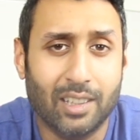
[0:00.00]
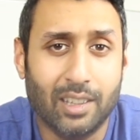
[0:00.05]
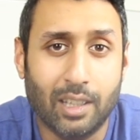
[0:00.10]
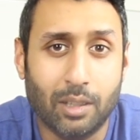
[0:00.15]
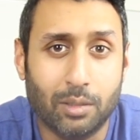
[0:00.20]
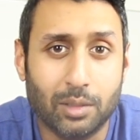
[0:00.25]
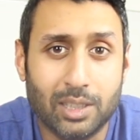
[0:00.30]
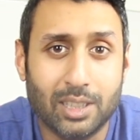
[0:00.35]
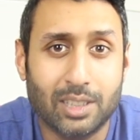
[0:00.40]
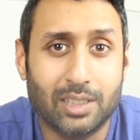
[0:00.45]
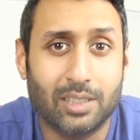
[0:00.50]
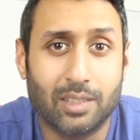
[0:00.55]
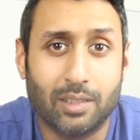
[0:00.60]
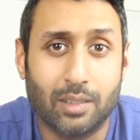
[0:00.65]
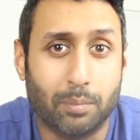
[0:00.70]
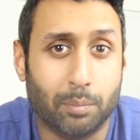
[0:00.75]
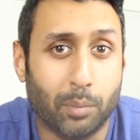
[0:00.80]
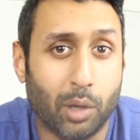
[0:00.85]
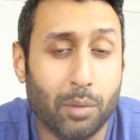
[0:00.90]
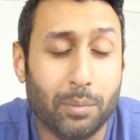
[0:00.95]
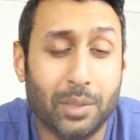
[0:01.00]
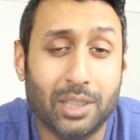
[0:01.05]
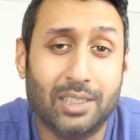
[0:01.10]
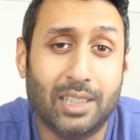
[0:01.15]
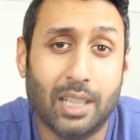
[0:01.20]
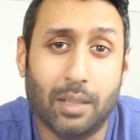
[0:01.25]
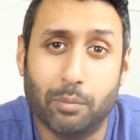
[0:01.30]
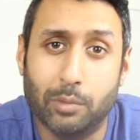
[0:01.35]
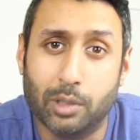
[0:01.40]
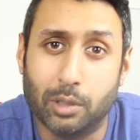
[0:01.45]
There were just moments
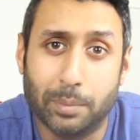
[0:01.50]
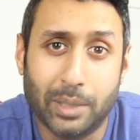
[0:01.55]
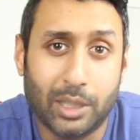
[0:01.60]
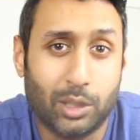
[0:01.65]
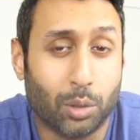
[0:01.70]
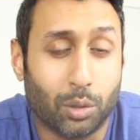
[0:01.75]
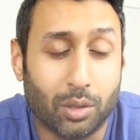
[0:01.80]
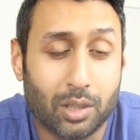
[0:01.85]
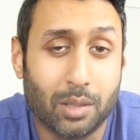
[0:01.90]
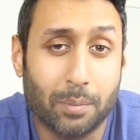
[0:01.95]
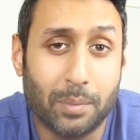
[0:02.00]
that will be talked